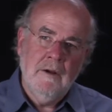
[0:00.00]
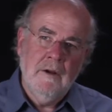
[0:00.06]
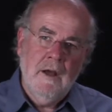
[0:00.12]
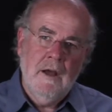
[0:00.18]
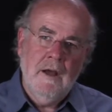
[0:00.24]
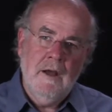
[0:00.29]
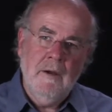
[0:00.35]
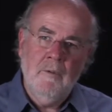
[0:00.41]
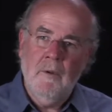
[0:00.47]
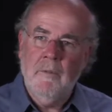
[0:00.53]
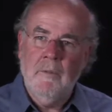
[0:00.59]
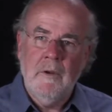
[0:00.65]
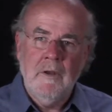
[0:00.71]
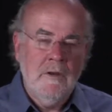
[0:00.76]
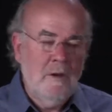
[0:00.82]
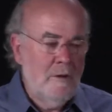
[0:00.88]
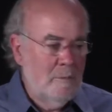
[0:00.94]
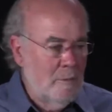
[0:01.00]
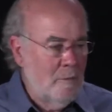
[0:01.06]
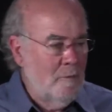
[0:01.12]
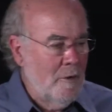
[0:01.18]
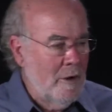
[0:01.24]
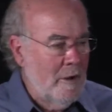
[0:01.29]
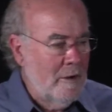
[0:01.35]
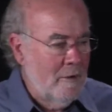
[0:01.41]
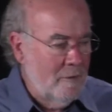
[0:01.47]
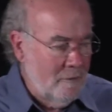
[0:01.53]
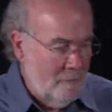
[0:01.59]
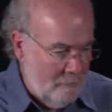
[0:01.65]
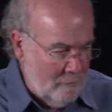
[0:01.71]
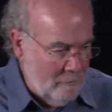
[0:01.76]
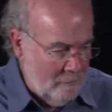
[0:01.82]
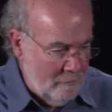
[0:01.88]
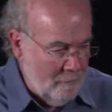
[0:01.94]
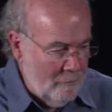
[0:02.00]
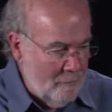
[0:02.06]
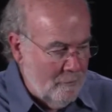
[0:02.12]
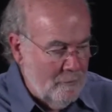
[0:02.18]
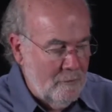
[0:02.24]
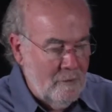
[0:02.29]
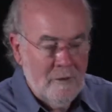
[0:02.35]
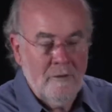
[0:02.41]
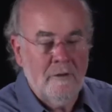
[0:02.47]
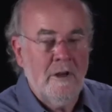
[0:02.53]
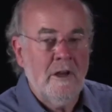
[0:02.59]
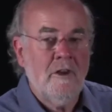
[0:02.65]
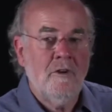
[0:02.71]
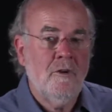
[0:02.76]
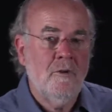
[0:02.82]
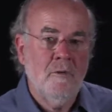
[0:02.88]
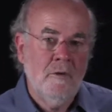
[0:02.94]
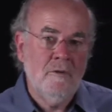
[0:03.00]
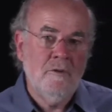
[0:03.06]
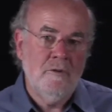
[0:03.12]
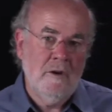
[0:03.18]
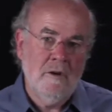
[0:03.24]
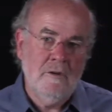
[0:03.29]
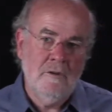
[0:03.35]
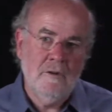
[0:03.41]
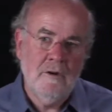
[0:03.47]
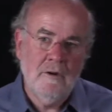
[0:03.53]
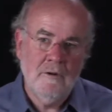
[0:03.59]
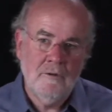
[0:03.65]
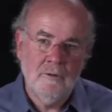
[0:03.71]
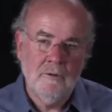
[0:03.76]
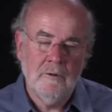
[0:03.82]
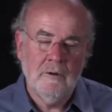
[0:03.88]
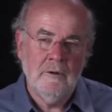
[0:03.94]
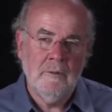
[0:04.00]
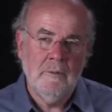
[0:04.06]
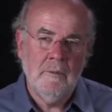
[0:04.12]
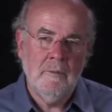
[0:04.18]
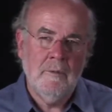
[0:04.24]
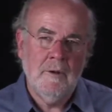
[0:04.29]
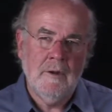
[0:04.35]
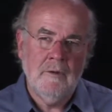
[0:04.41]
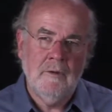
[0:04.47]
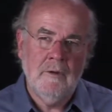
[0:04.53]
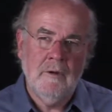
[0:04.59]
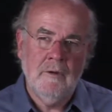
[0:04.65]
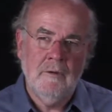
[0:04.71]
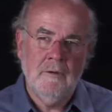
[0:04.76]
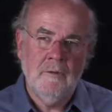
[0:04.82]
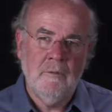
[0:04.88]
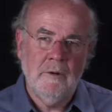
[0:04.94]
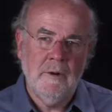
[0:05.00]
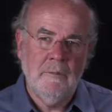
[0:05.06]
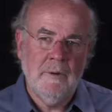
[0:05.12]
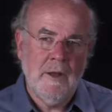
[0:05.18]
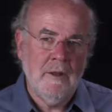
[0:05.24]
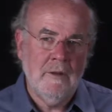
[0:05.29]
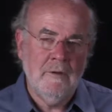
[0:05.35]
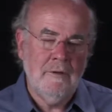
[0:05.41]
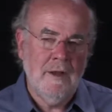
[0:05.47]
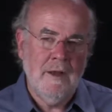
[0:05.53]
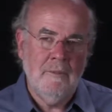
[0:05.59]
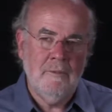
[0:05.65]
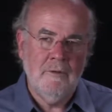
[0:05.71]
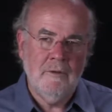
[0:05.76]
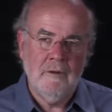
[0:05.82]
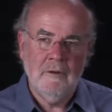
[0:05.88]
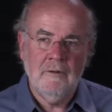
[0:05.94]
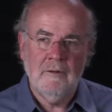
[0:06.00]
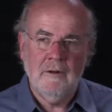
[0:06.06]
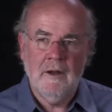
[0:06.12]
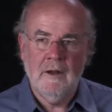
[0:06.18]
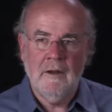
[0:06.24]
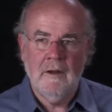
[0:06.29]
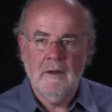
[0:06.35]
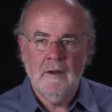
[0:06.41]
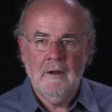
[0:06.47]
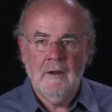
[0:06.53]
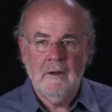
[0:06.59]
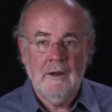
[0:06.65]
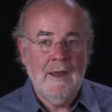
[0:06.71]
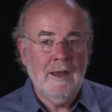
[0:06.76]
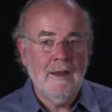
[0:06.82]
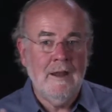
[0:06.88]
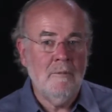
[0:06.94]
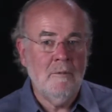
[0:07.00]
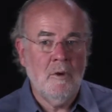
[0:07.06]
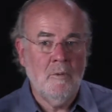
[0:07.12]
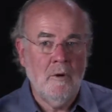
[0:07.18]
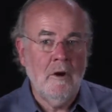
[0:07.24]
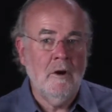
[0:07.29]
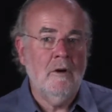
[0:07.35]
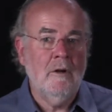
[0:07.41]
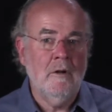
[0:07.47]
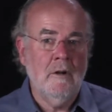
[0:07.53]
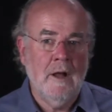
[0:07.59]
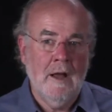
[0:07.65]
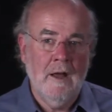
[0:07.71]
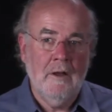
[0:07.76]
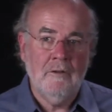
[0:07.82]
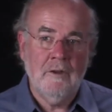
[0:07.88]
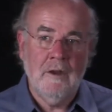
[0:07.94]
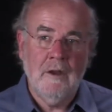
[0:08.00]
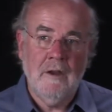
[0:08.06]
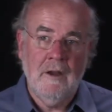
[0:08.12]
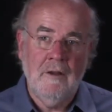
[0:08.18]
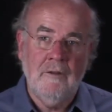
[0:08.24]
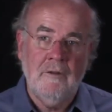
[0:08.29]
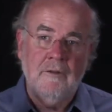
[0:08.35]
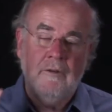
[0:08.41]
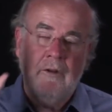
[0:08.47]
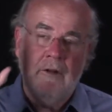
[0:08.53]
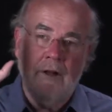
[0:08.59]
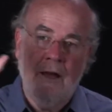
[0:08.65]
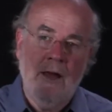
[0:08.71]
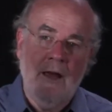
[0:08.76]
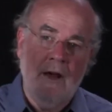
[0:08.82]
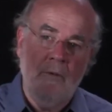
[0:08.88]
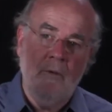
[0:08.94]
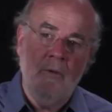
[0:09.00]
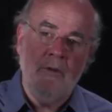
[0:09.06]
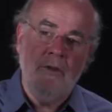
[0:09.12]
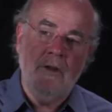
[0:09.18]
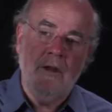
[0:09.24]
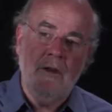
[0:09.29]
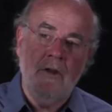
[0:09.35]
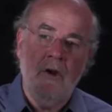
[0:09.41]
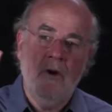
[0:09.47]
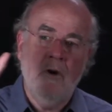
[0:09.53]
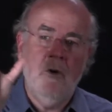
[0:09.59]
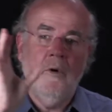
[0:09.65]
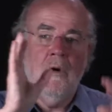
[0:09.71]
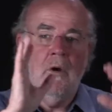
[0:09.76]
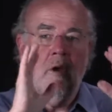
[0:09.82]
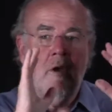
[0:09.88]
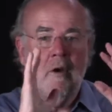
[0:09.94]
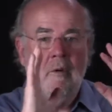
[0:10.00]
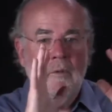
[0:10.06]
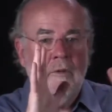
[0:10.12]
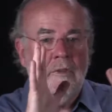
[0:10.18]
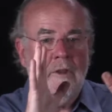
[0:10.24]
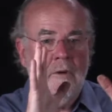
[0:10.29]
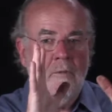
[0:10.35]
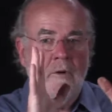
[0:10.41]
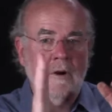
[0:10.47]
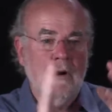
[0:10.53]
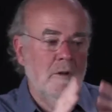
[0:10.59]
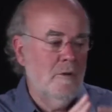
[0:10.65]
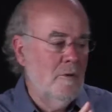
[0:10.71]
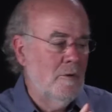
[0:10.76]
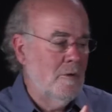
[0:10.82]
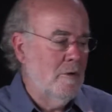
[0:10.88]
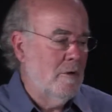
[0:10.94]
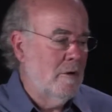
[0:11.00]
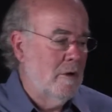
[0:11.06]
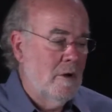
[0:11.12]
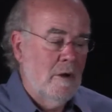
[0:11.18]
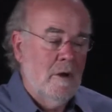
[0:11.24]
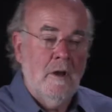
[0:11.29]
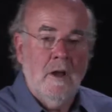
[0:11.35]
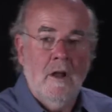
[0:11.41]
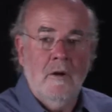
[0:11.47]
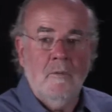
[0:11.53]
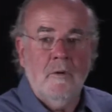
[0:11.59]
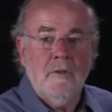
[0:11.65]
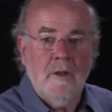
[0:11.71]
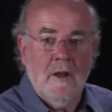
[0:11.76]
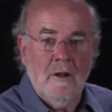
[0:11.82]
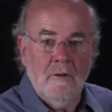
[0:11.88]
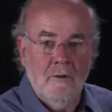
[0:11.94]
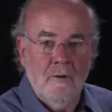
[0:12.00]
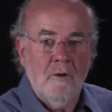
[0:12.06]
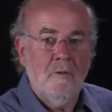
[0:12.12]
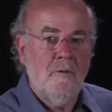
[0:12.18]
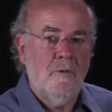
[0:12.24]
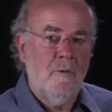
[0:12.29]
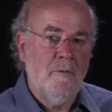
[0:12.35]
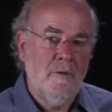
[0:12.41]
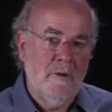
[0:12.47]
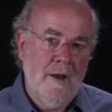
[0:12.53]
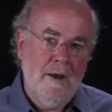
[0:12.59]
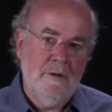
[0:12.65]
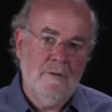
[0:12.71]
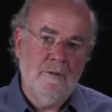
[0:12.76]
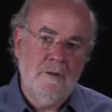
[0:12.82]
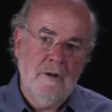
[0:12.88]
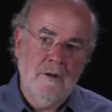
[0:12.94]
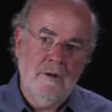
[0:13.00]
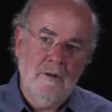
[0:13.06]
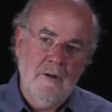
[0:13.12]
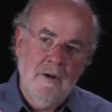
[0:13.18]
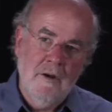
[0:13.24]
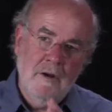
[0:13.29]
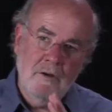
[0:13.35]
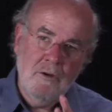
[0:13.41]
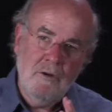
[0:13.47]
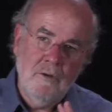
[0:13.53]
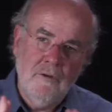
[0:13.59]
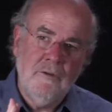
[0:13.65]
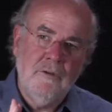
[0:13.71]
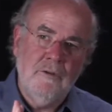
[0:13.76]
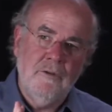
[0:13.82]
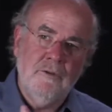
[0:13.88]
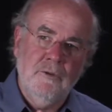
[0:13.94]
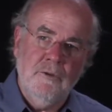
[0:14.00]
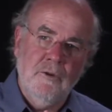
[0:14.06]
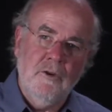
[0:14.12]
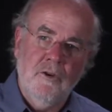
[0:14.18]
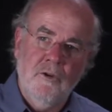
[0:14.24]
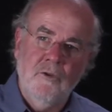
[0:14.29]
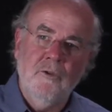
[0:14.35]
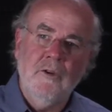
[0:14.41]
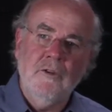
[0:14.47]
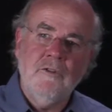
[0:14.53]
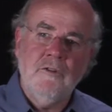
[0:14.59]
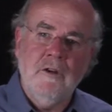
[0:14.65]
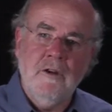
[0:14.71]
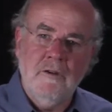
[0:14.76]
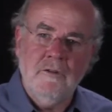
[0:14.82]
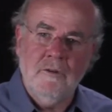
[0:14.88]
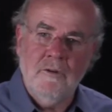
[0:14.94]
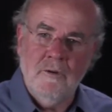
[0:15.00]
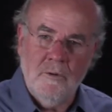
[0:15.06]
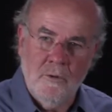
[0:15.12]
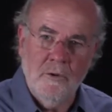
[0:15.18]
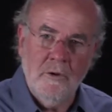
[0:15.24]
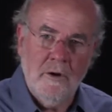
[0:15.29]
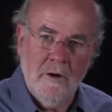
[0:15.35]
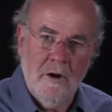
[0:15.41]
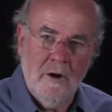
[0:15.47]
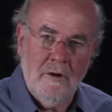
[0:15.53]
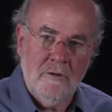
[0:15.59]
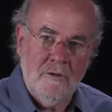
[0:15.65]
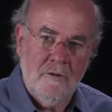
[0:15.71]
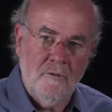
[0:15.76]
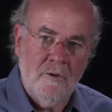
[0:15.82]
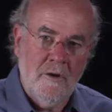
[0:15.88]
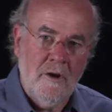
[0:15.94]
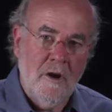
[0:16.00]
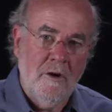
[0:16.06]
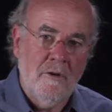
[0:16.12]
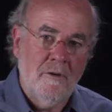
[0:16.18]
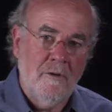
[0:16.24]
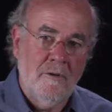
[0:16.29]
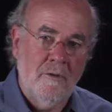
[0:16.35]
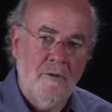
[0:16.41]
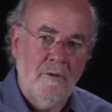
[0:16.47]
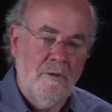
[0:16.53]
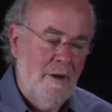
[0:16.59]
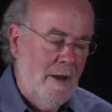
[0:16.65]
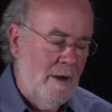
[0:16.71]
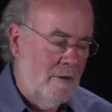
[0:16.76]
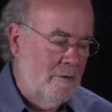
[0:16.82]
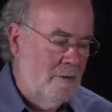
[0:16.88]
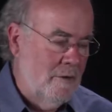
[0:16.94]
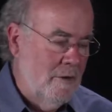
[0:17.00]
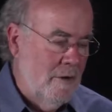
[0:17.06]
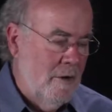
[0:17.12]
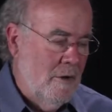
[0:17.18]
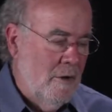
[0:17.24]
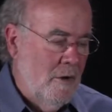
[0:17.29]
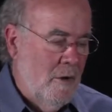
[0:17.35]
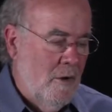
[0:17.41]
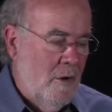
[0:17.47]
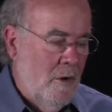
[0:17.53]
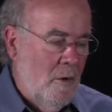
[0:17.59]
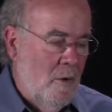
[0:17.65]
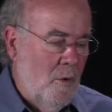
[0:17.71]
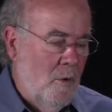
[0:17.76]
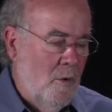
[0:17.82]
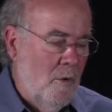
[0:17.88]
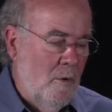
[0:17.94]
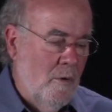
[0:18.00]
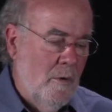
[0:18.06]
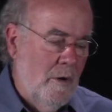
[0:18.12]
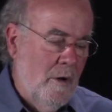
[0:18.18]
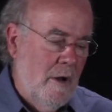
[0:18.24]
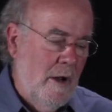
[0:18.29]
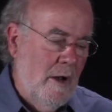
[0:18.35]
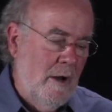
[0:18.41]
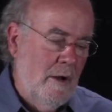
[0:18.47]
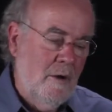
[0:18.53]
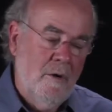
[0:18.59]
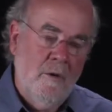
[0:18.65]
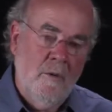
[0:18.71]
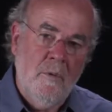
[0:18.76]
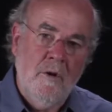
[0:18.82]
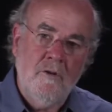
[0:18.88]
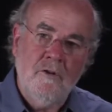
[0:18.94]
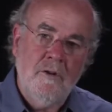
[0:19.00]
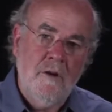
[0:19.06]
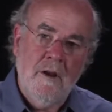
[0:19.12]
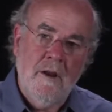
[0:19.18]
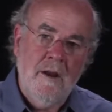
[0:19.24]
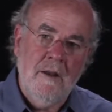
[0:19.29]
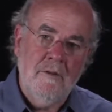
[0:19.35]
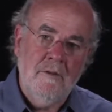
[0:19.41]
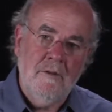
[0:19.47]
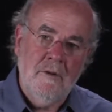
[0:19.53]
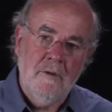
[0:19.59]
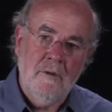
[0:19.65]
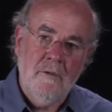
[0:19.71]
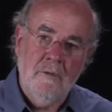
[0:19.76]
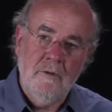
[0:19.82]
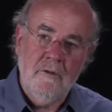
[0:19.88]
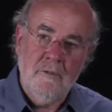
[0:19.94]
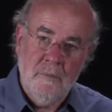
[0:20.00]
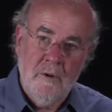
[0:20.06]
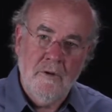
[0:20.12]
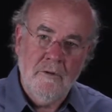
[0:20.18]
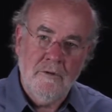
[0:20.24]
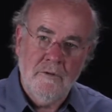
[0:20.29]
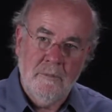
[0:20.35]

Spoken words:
what we need to provide is students things like heuristics, and I talked a little bit about those in one of my other tapes, things like KWL, asking kids to lay out what they know, what they want to learn, and what they learn from text, and use this sort of heuristic as an organizer for going through a text. Or a question-answer response